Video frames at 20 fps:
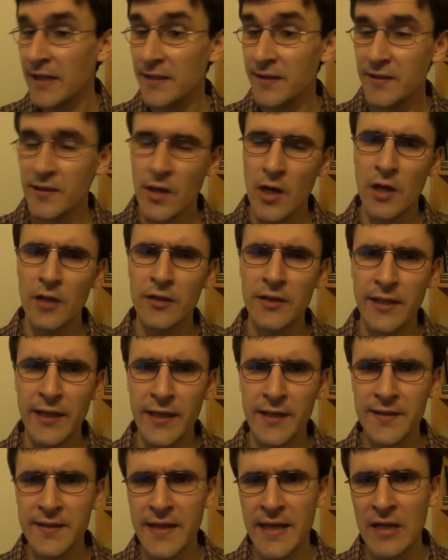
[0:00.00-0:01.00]
its
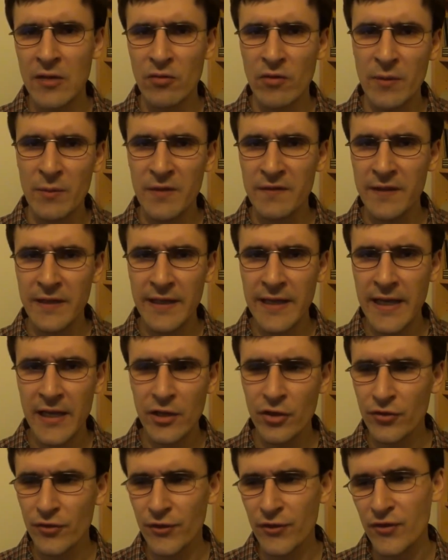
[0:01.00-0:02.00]
context and
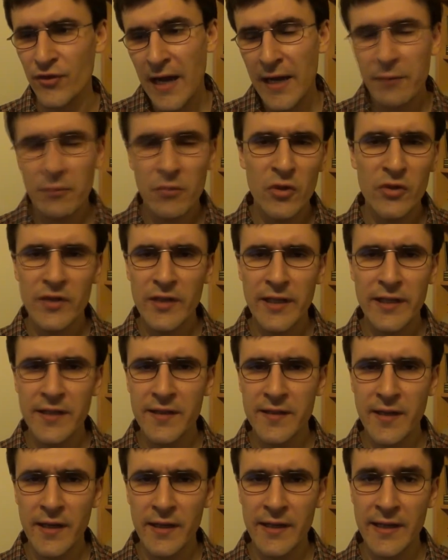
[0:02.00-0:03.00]
ramifications, I mostly
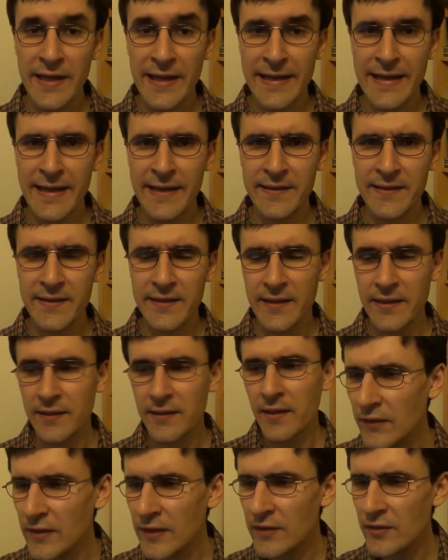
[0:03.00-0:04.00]
decided against
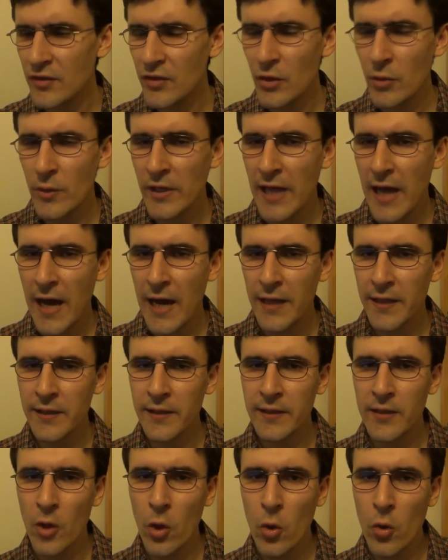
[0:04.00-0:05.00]
it, since you will
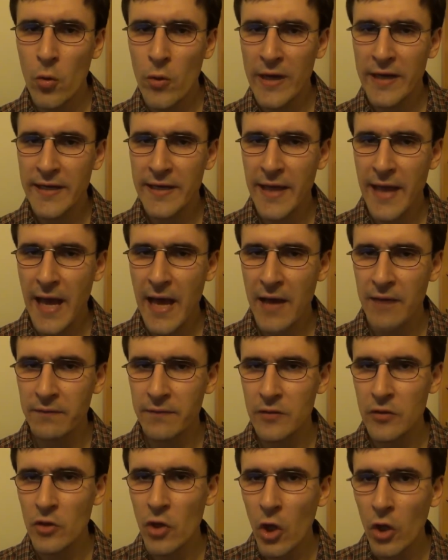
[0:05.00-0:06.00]
either already
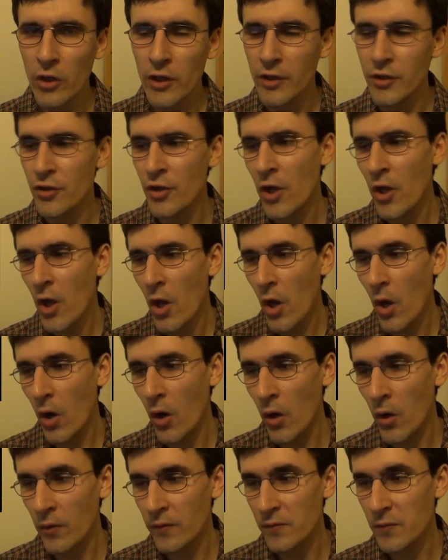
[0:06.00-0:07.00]
have knowledge
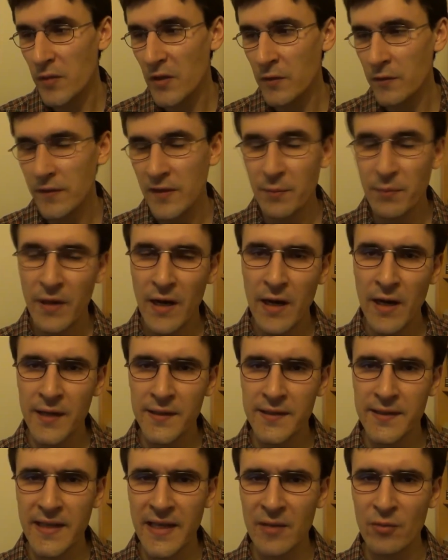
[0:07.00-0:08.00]
of both the
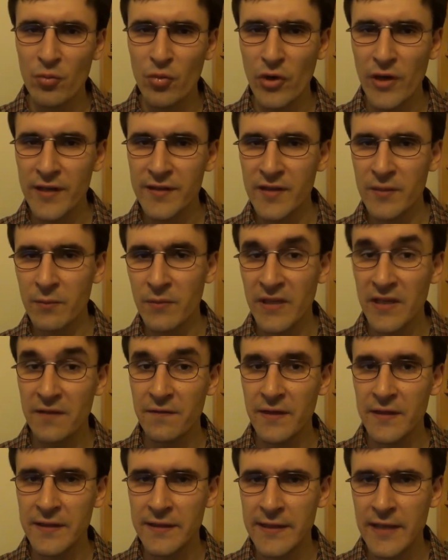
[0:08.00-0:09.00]
past and present
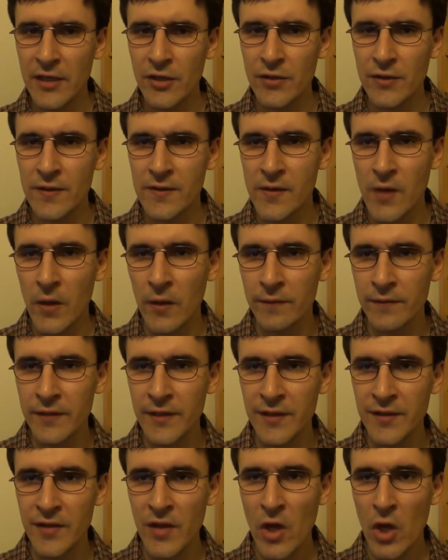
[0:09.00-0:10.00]
manifestations of
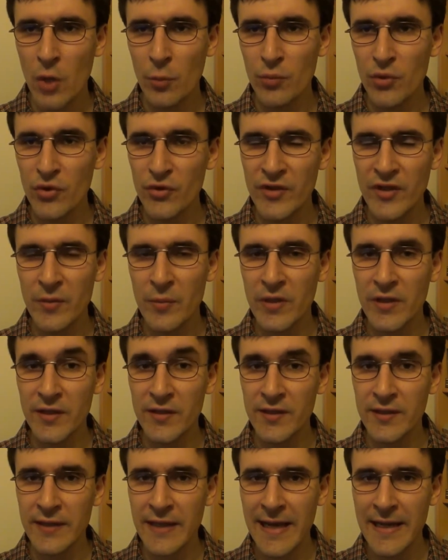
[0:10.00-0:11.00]
this music
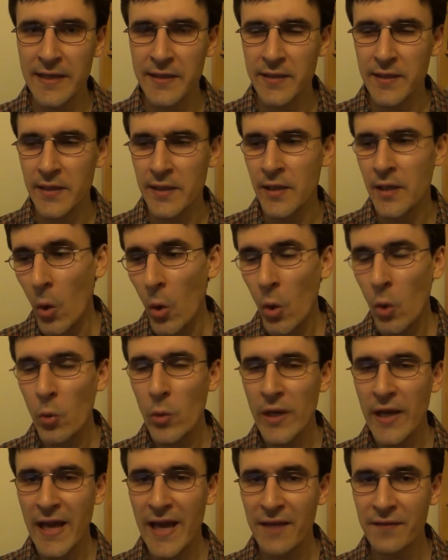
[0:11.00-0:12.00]
personality, or
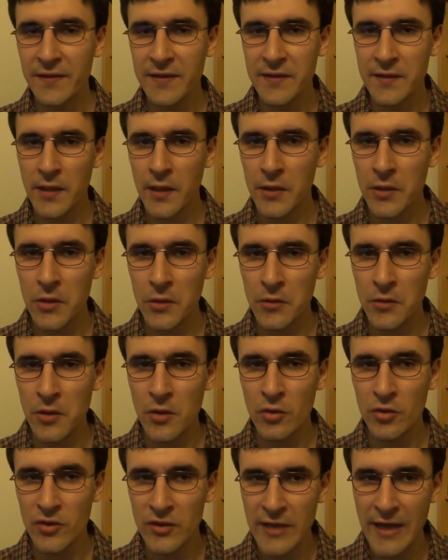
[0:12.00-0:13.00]
will have stuck your
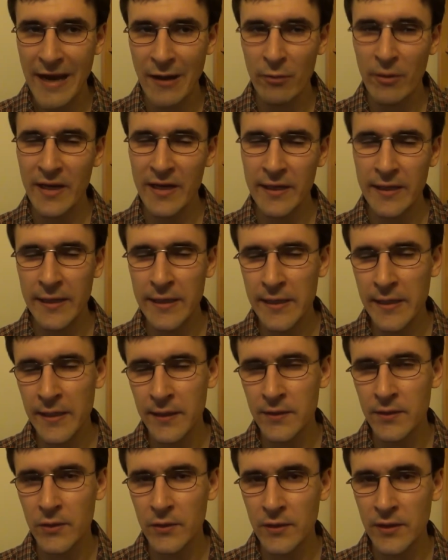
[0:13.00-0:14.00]
nose directly
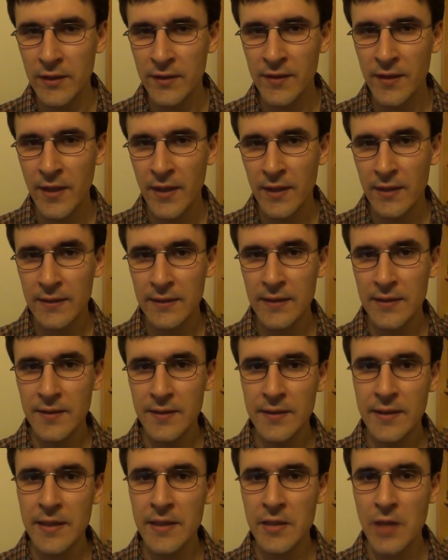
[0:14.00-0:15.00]
into this
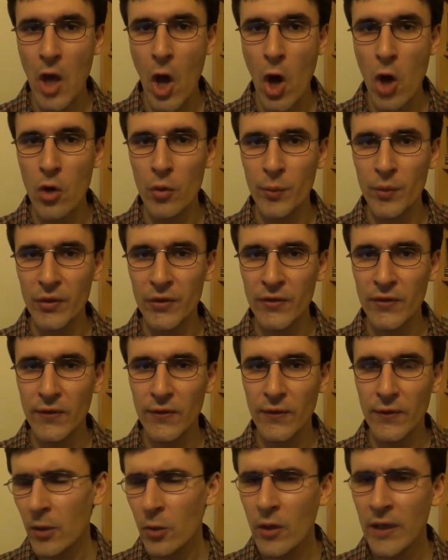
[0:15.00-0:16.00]
distinct
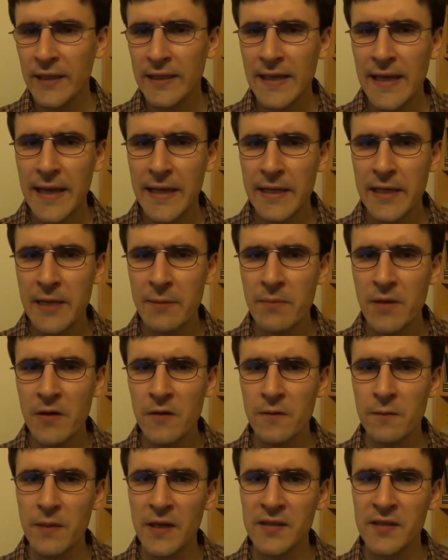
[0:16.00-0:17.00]
opus. Quite likely
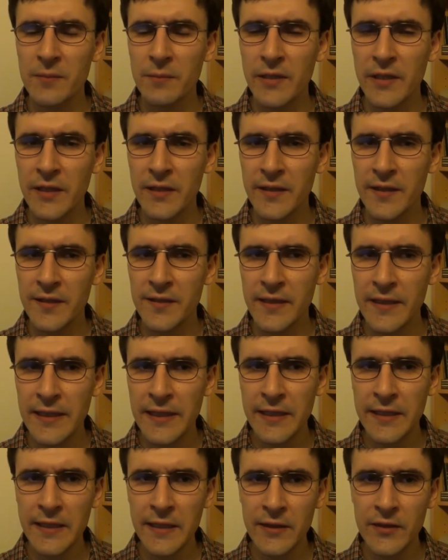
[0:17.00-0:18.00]
both possibilities
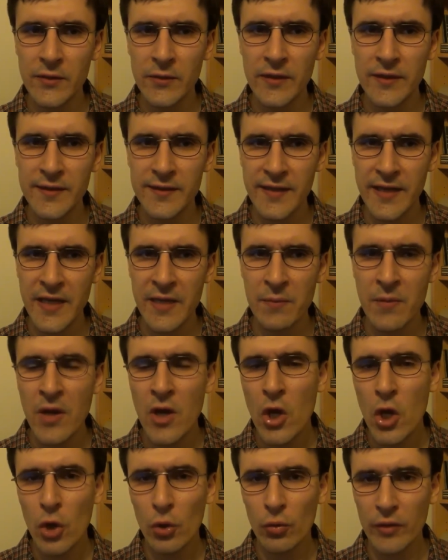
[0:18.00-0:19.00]
leading to the same
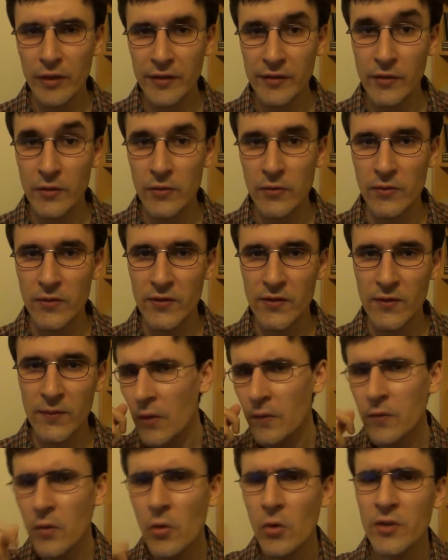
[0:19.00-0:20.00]
results.
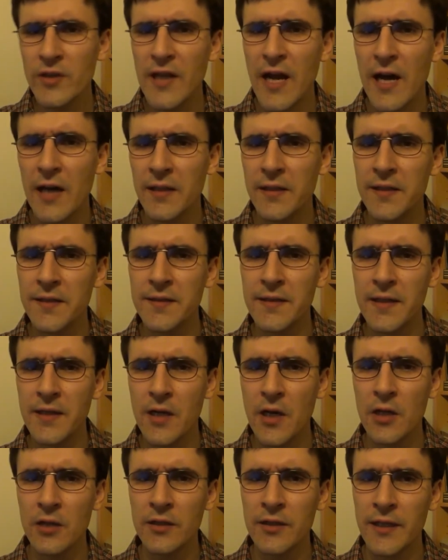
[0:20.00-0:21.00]
Of course, artistic
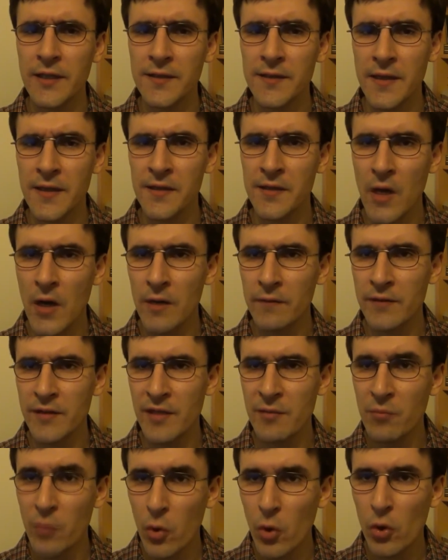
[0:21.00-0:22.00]
context is often
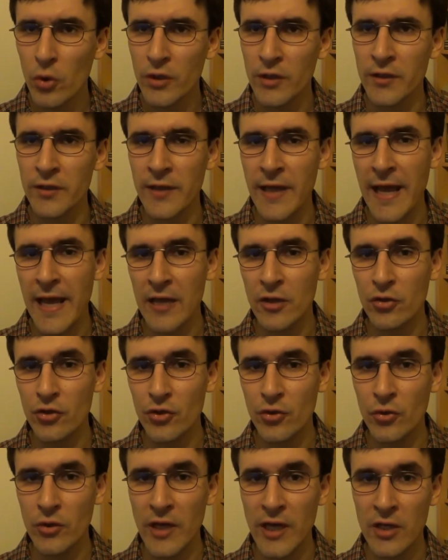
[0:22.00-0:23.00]
important and
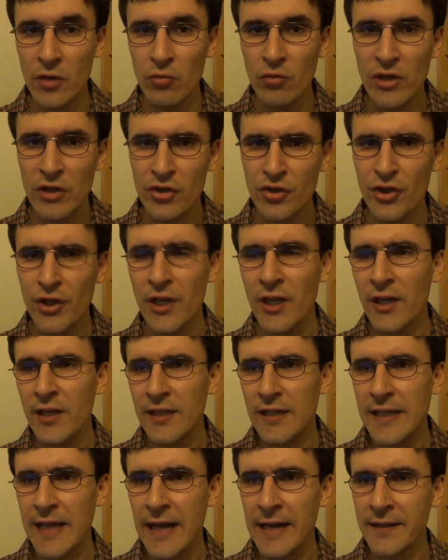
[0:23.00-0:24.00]
should enrich
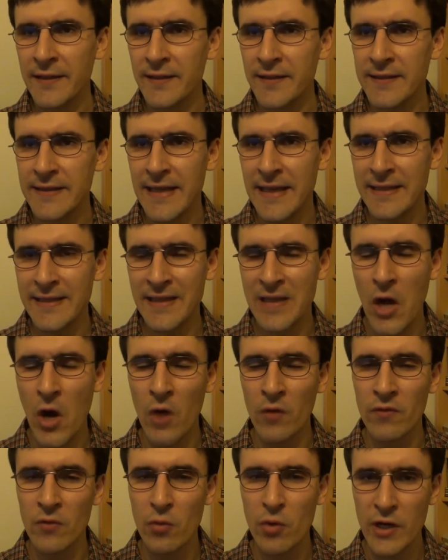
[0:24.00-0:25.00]
the understanding
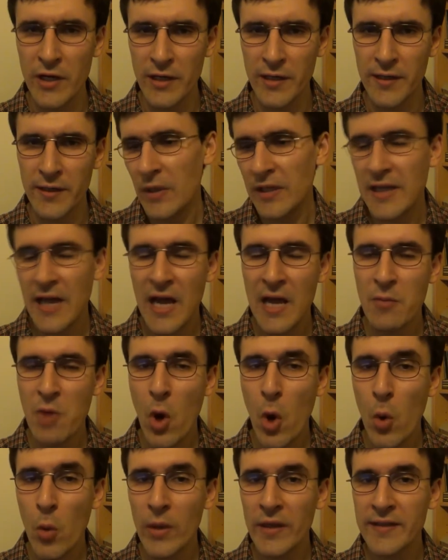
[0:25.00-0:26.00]
of a work, but I'm
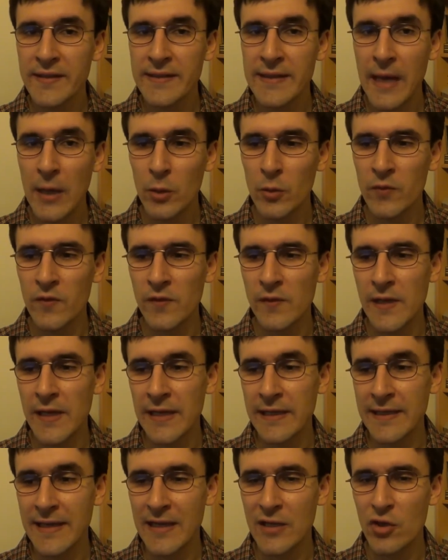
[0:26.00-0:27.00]
always doubtful
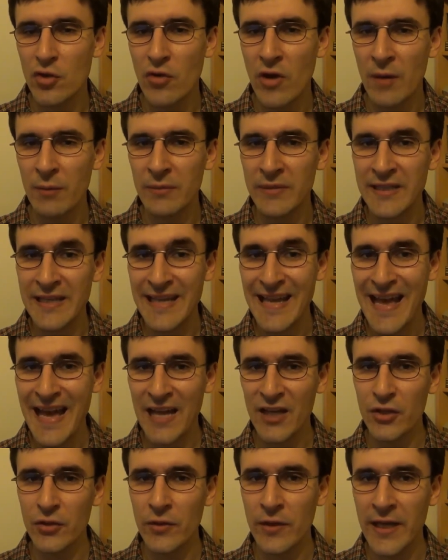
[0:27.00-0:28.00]
it can trump the
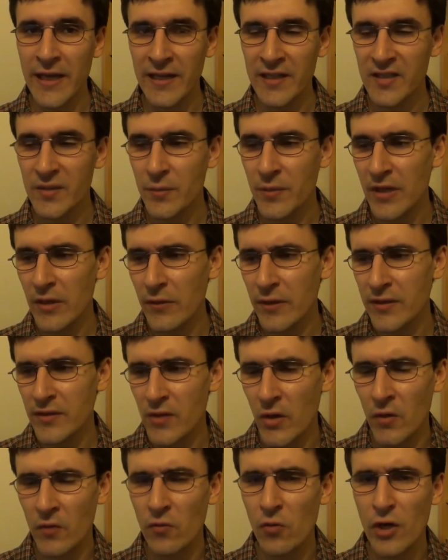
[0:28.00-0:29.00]
actual
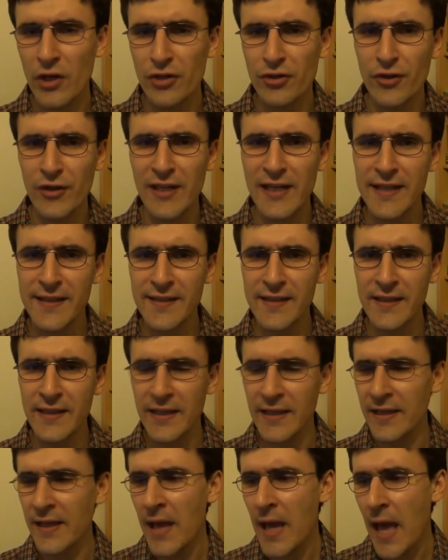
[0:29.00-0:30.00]
experience of what you're
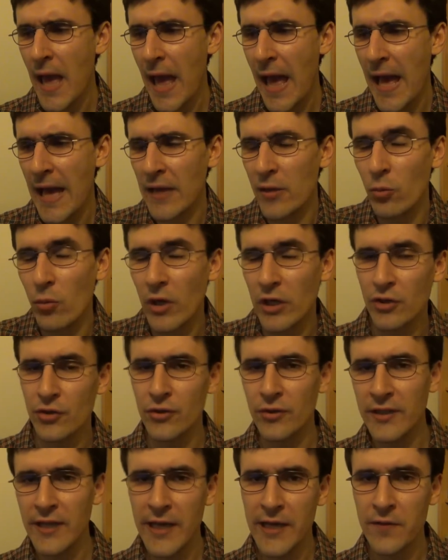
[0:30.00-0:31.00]
listening and
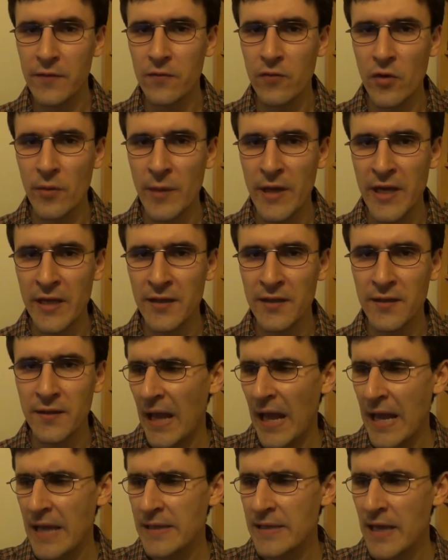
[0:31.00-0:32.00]
what you take from it,
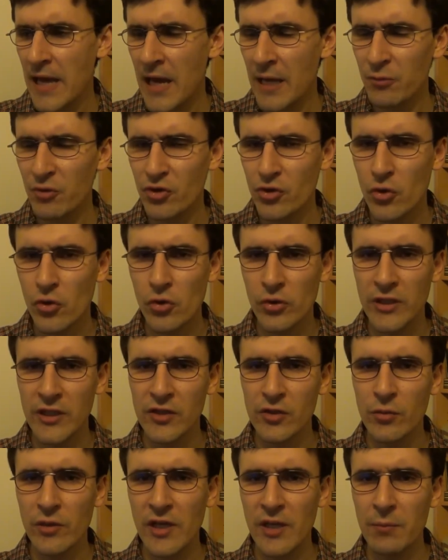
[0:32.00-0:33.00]
and I'm sure
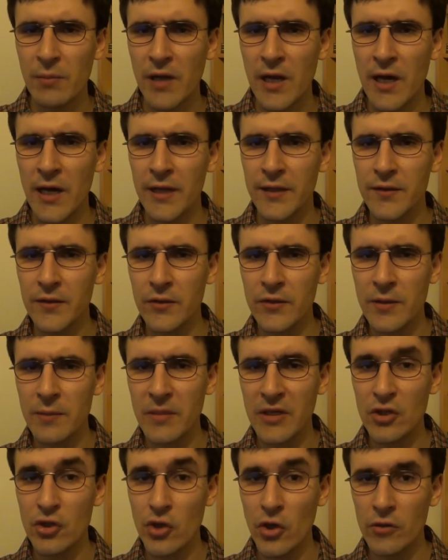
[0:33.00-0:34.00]
this will apply to the
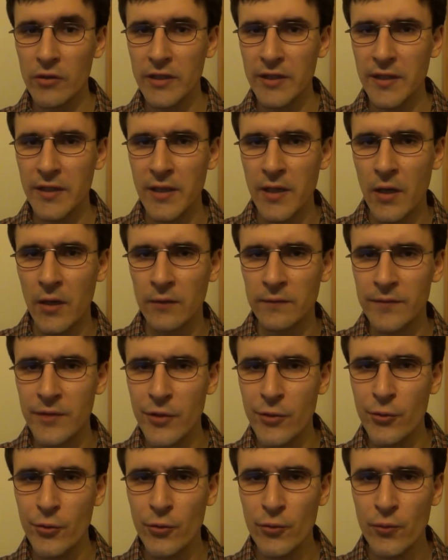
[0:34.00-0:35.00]
majority of
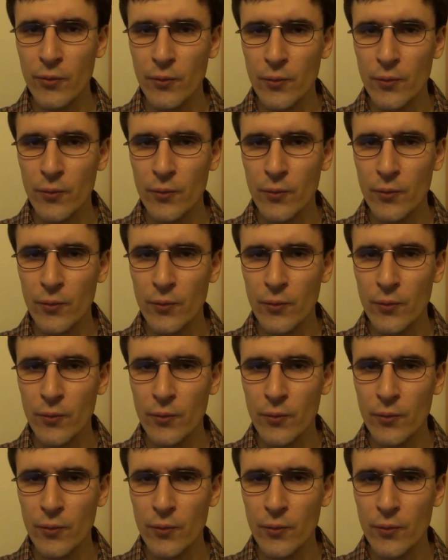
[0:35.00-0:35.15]
you.